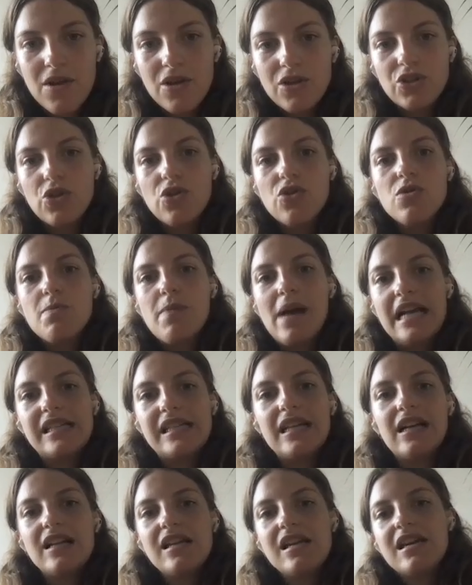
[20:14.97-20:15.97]
So you
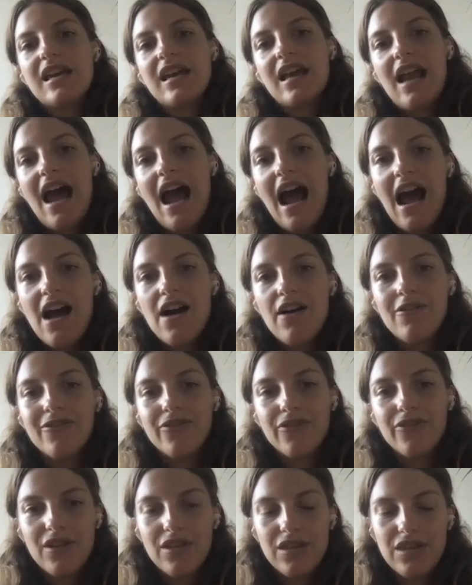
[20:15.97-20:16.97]
basically can
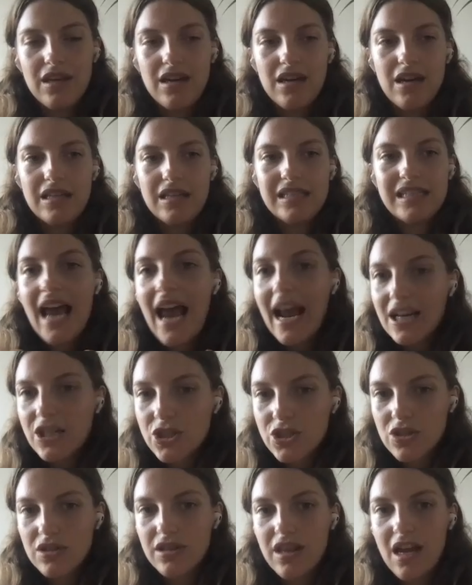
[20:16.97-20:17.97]
have the
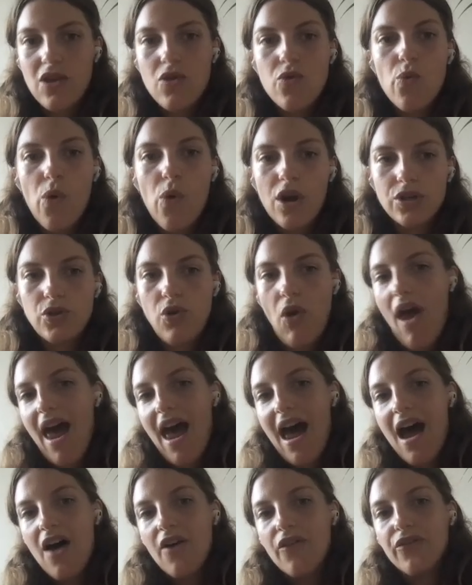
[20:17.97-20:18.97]
texture that you want to
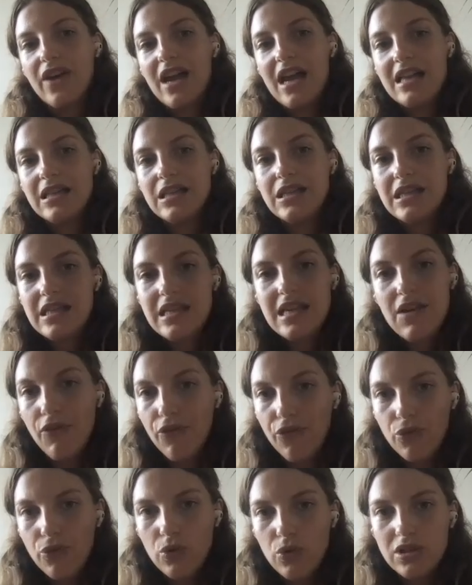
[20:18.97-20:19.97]
have in
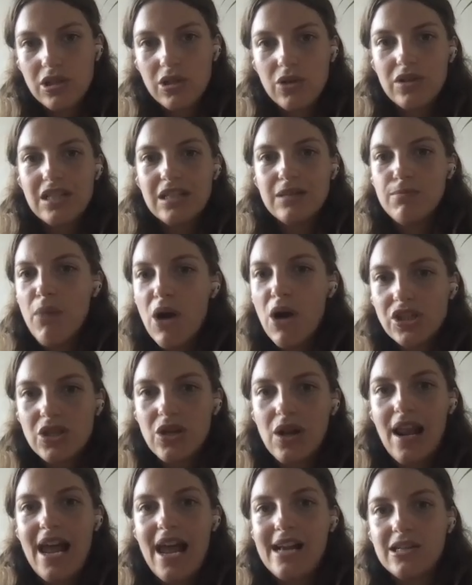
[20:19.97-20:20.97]
seafood. So this
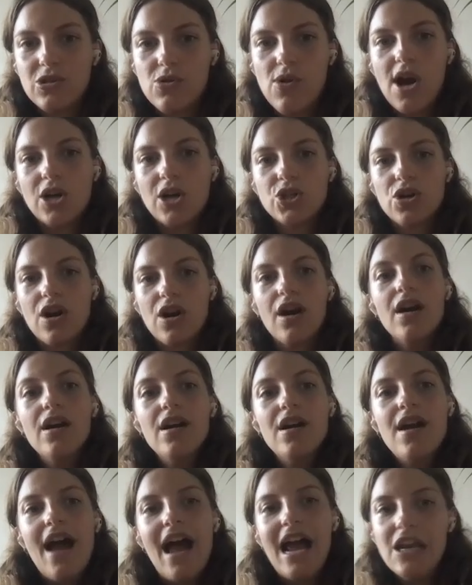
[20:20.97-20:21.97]
mussel-like structure,
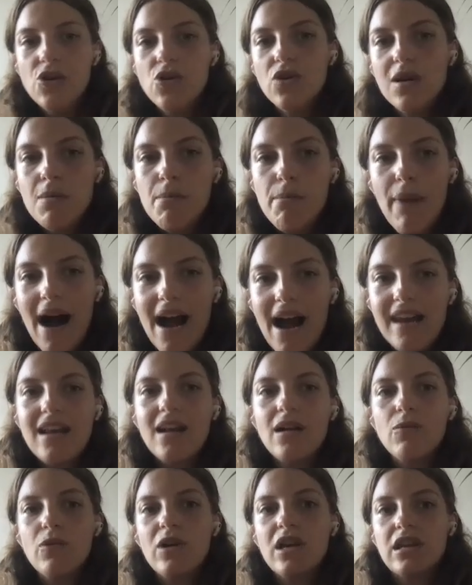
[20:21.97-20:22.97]
and you combine
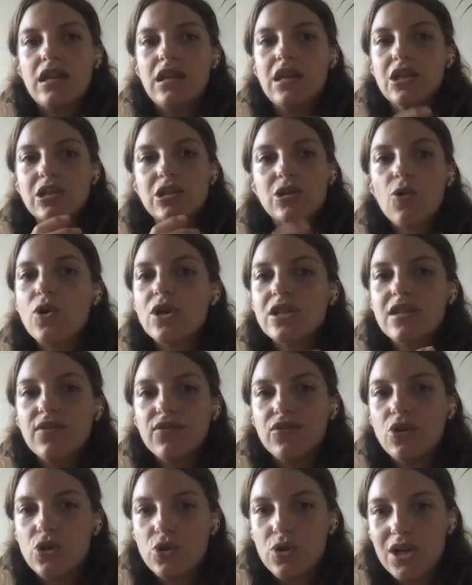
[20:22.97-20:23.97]
it with the source of
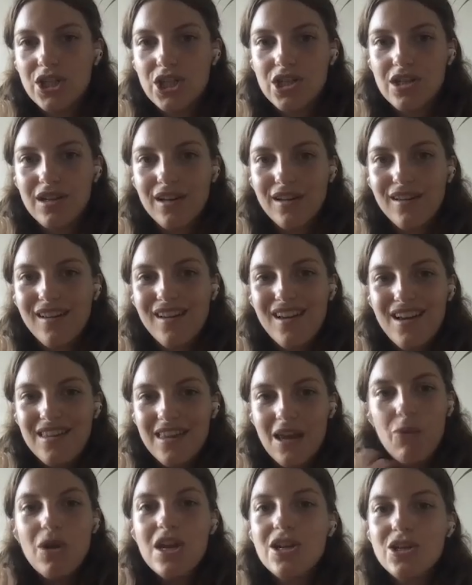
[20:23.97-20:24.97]
nutrition
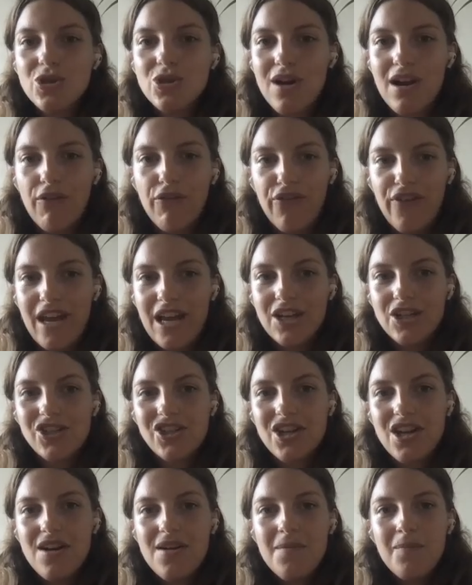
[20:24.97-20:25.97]
that we enjoy in
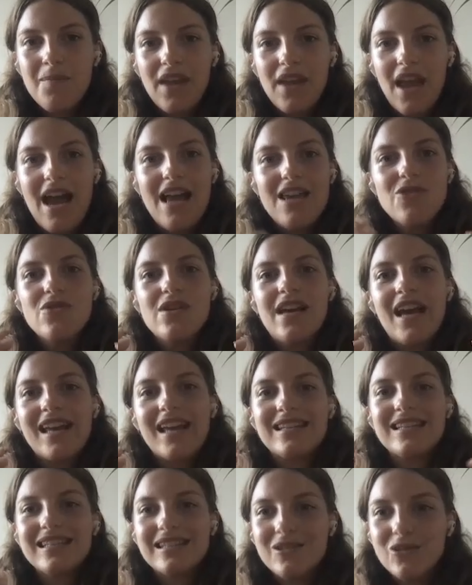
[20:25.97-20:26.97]
fish, and you
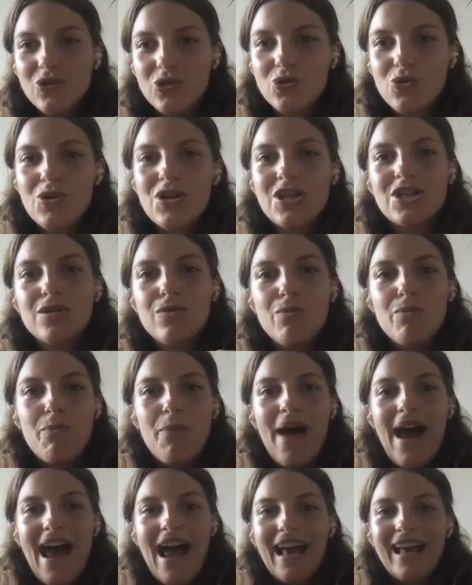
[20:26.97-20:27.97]
get this
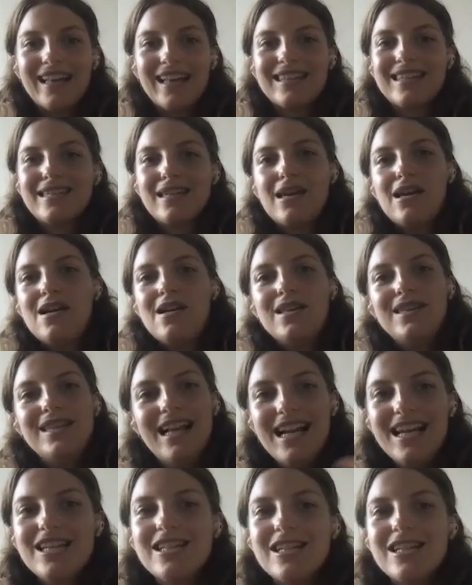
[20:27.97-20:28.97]
nutrition-packed
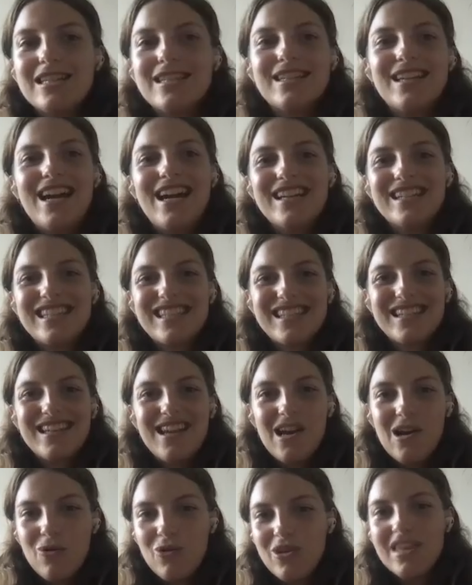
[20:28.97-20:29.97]
deliciousness
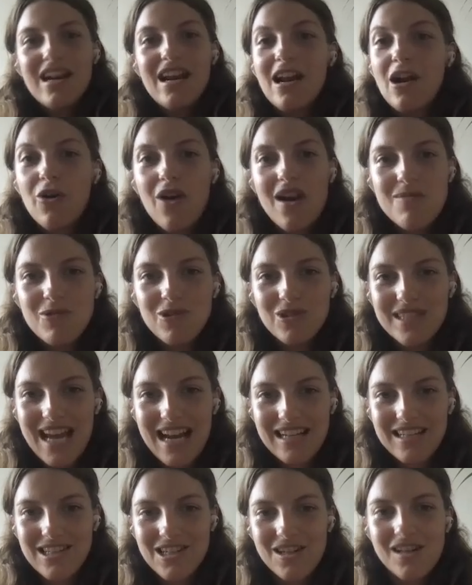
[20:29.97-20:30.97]
with an incredible
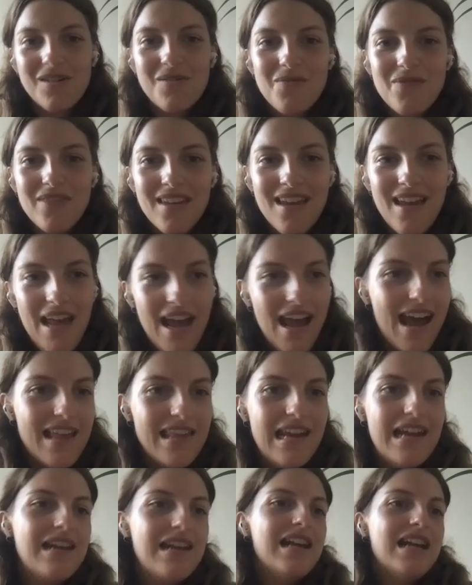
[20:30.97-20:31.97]
texture.
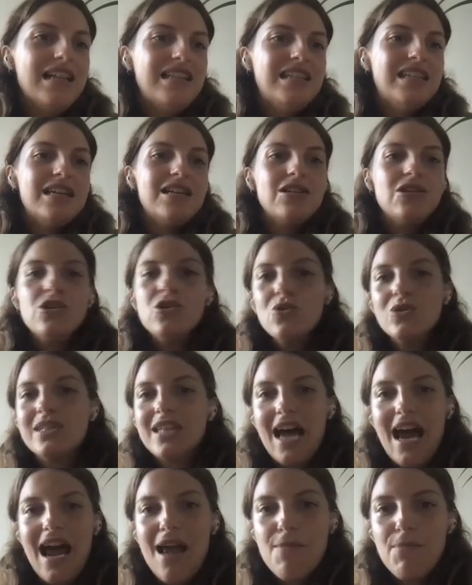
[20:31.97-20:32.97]
And then it's a new
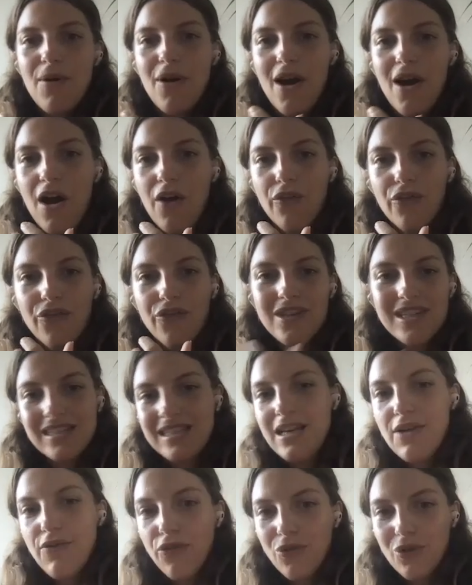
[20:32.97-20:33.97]
type of
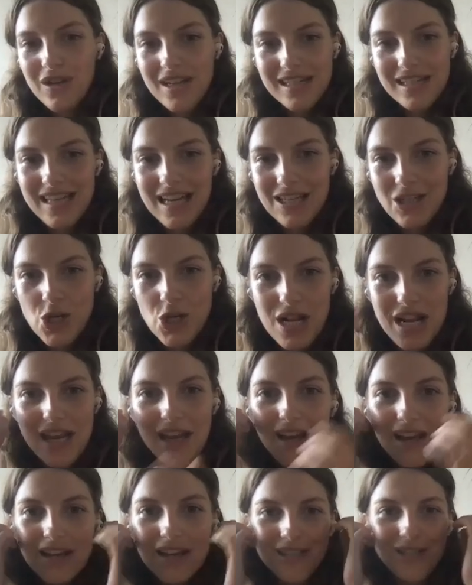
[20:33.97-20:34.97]
seafood,
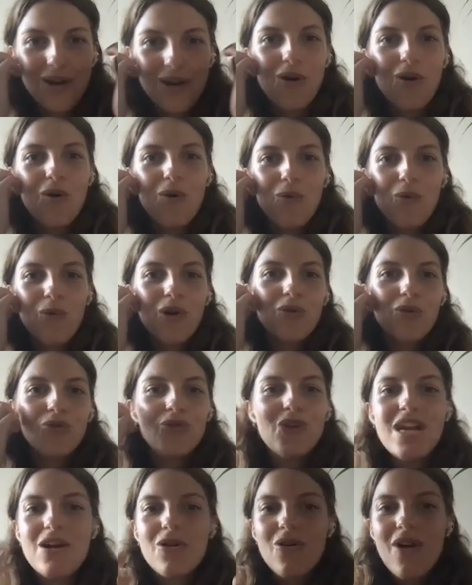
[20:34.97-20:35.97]
essentially. So we're
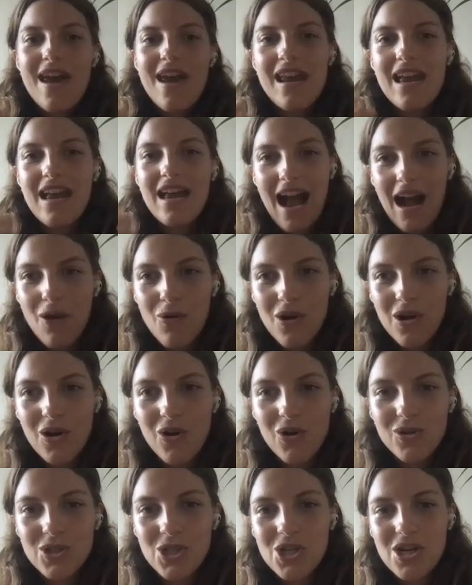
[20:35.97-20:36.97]
recreating
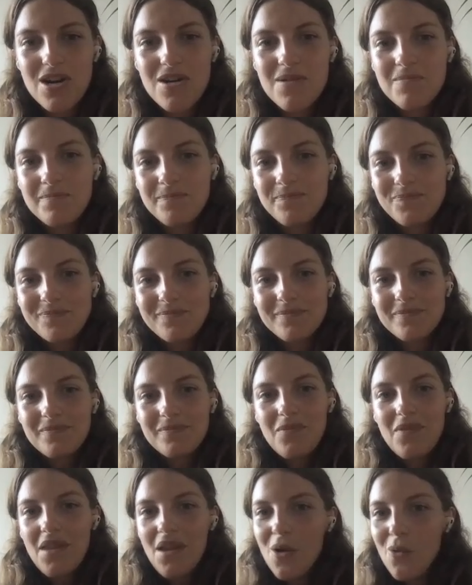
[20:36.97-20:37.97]
aquaculture
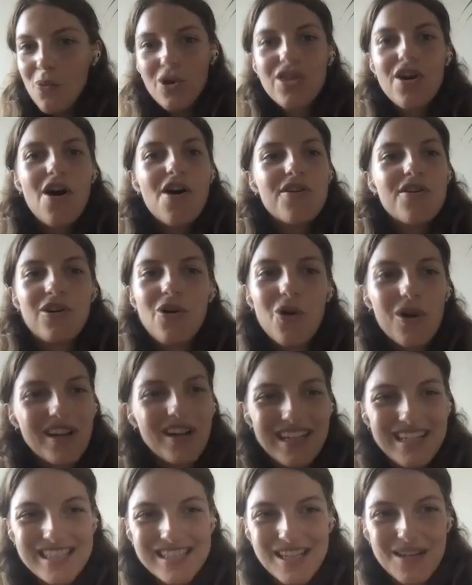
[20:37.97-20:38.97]
with other
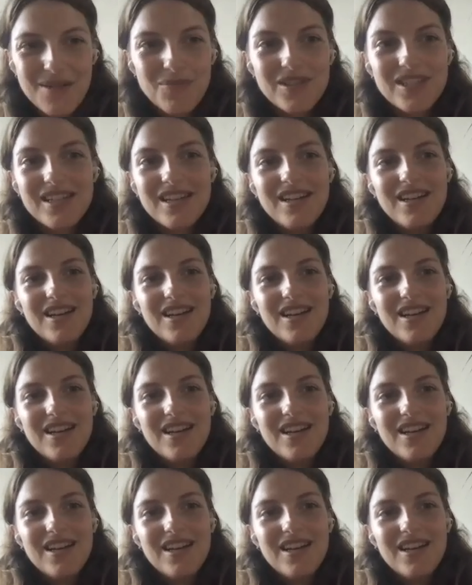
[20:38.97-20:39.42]
organisms.